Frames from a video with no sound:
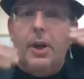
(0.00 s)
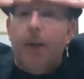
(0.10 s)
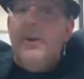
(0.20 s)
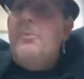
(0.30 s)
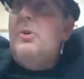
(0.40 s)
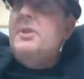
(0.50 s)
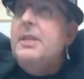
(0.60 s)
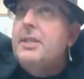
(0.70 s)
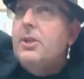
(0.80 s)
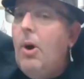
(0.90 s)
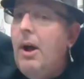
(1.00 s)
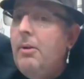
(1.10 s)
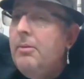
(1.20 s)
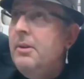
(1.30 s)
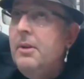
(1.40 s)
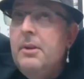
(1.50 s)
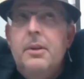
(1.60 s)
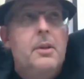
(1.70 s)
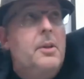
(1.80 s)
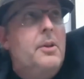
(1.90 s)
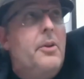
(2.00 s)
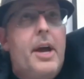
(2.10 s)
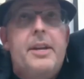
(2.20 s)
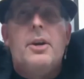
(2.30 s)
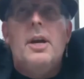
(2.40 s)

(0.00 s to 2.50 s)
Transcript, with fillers: look at you're mostly soil and